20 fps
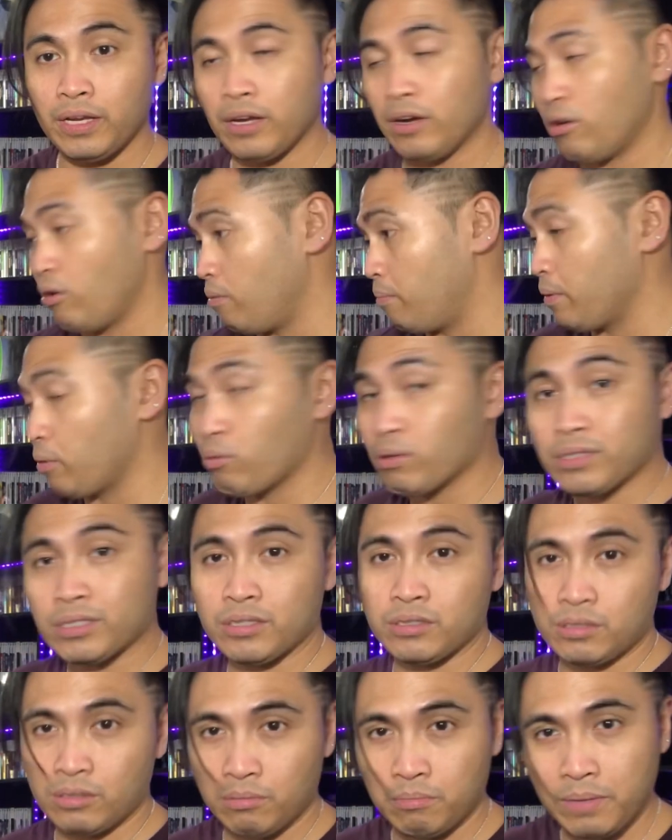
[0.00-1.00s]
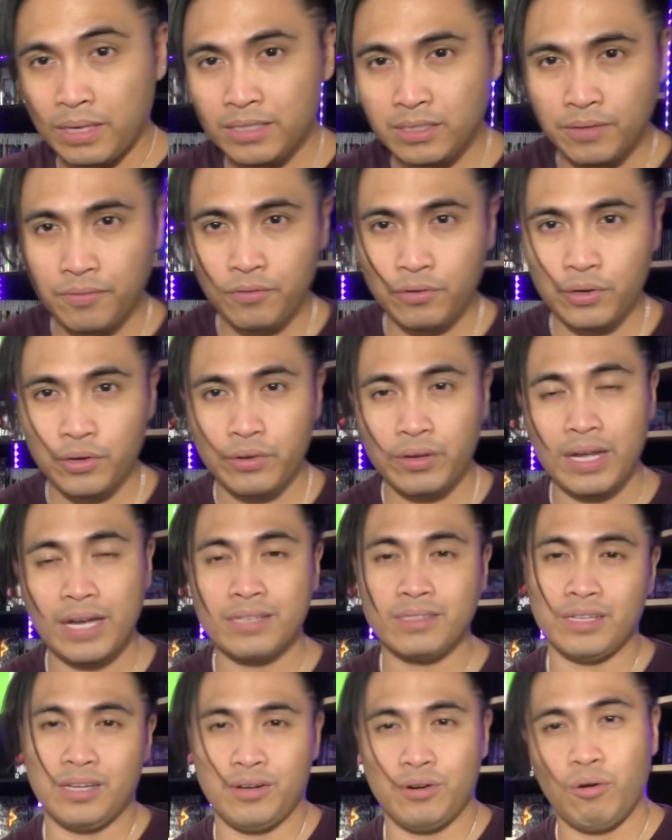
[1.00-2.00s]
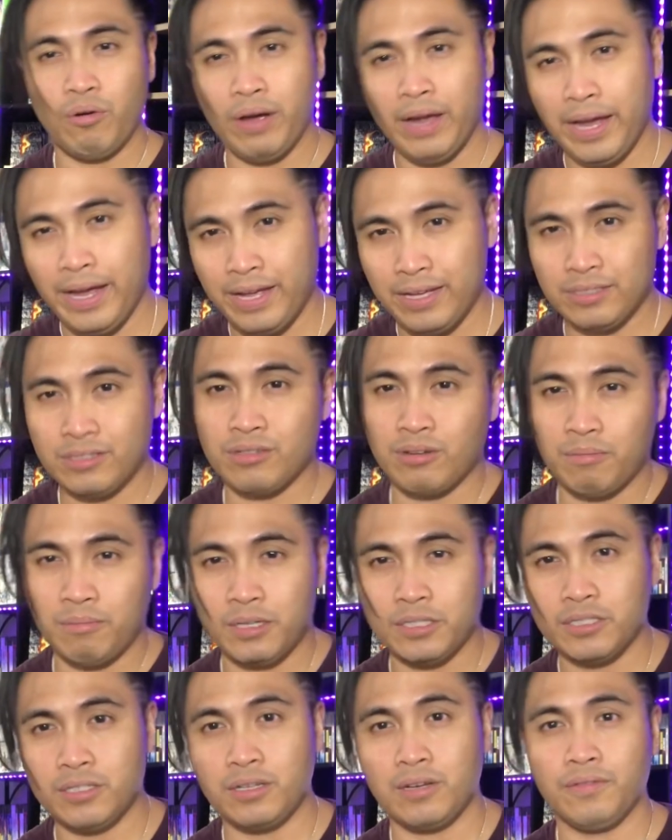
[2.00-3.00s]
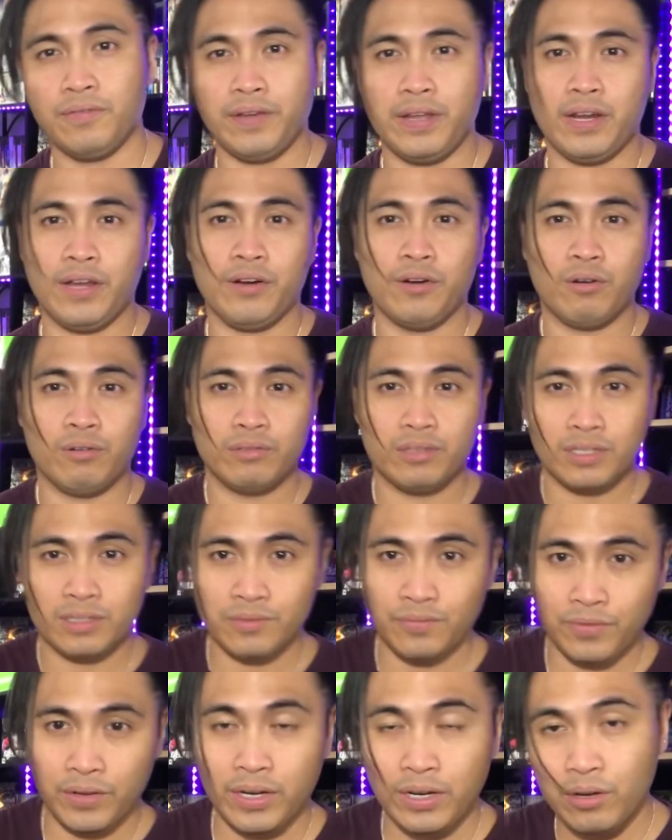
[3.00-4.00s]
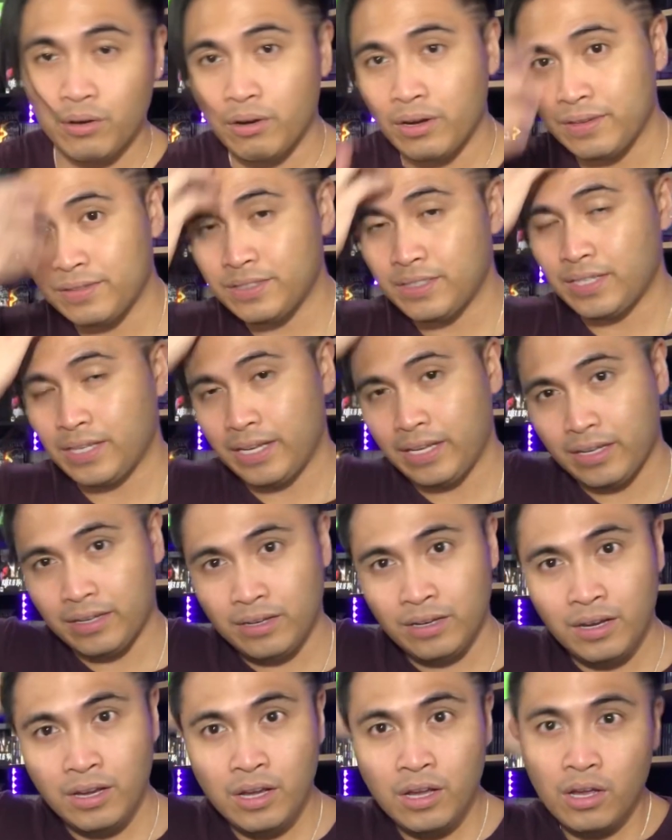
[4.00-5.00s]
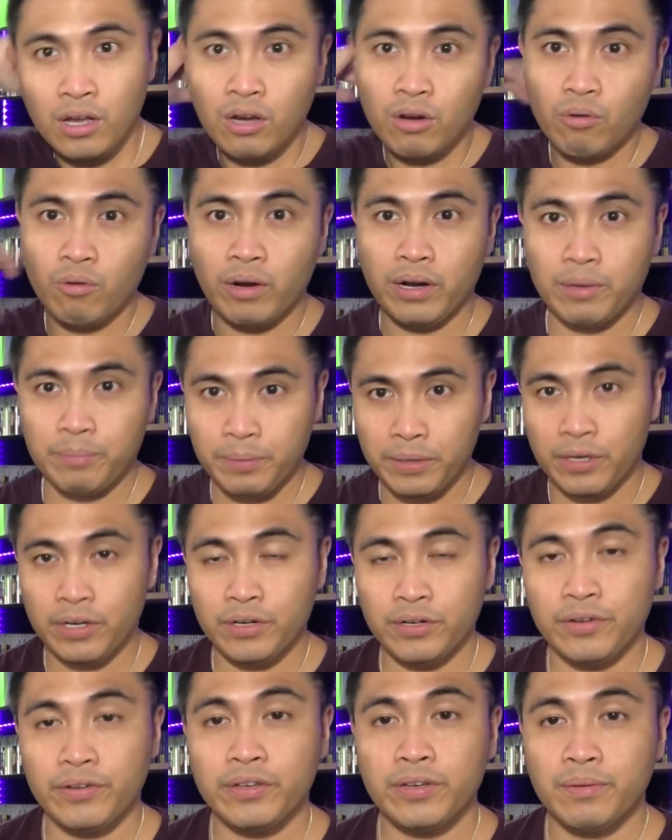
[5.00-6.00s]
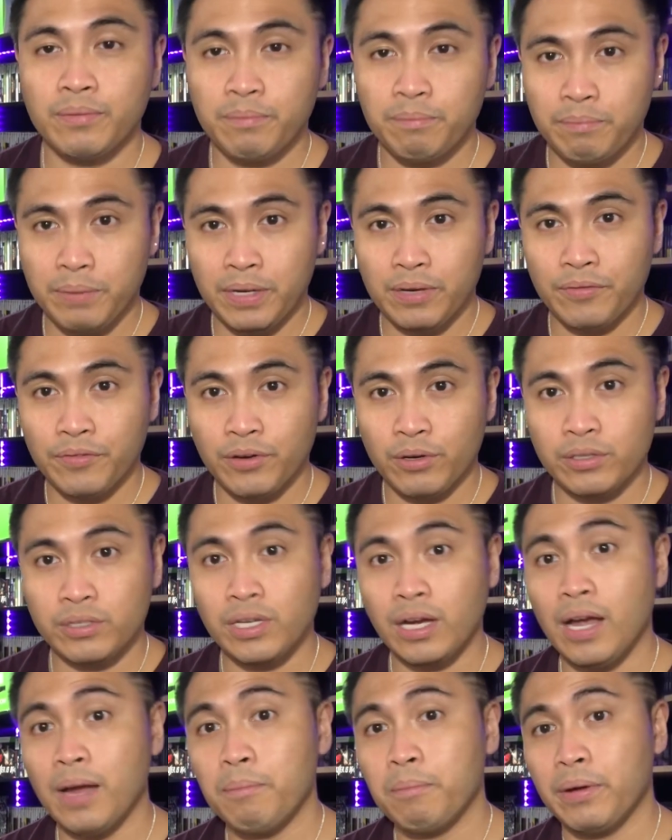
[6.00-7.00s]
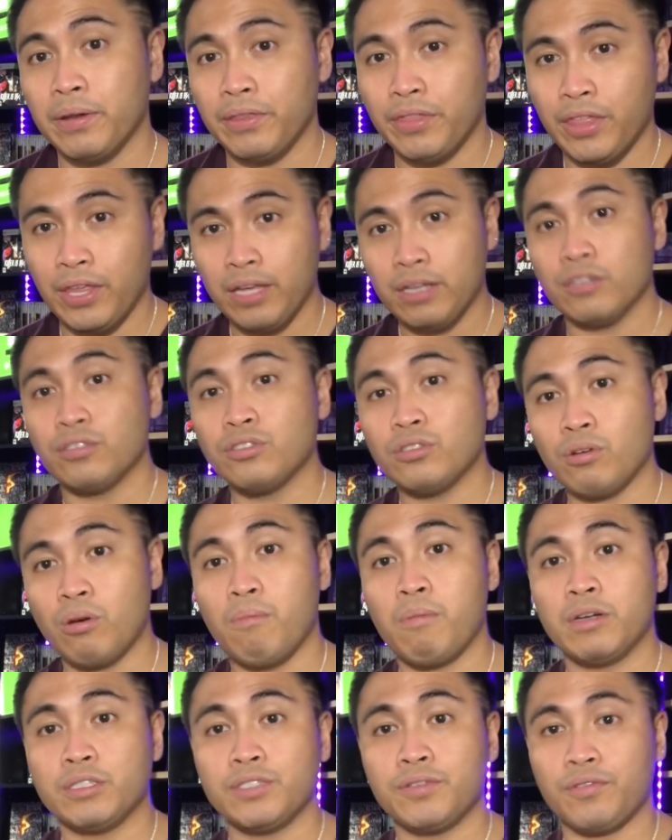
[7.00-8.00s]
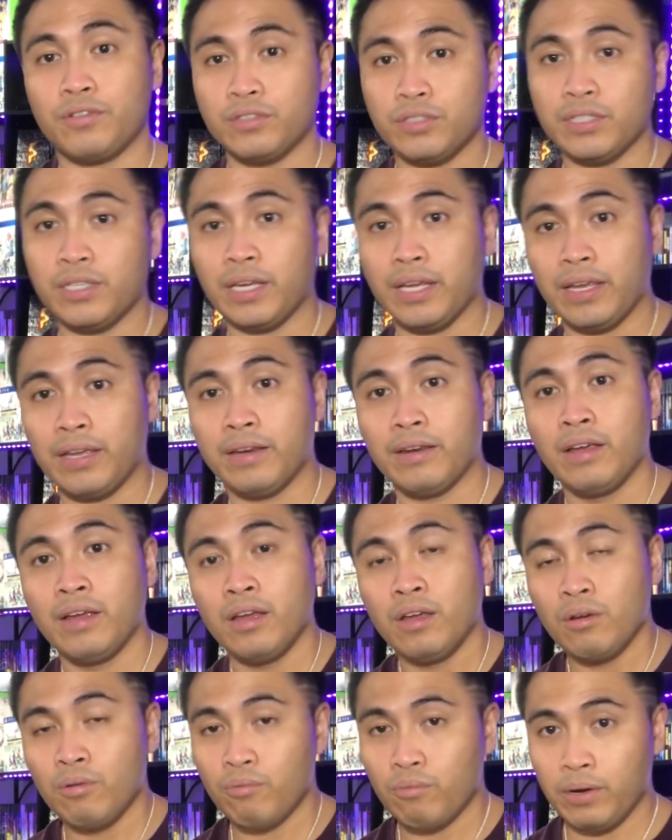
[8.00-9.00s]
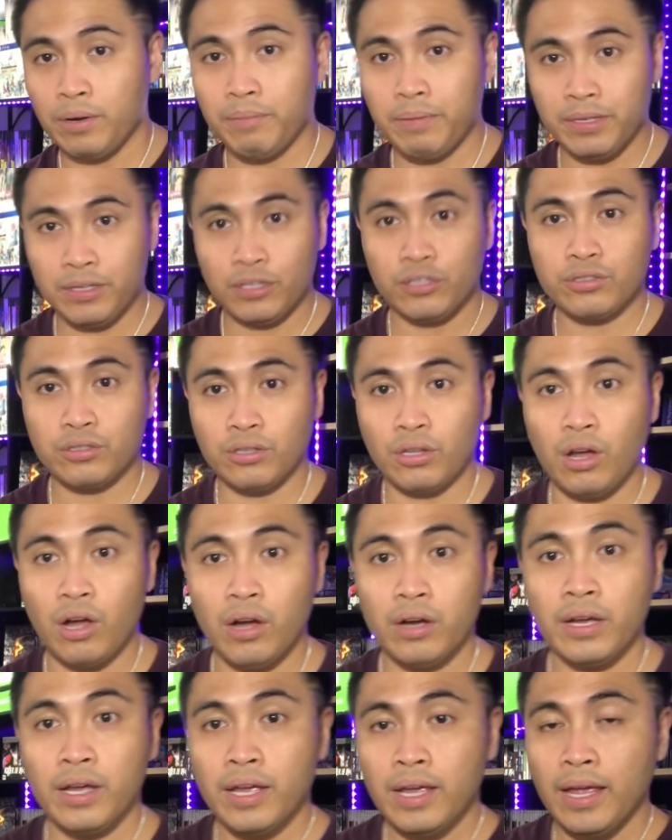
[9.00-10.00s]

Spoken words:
I hope it wasn't too messy for you guys. I know I had so much stuff, and I know this video has taken quite a bit of your time, but thank you so much for sticking with me this long.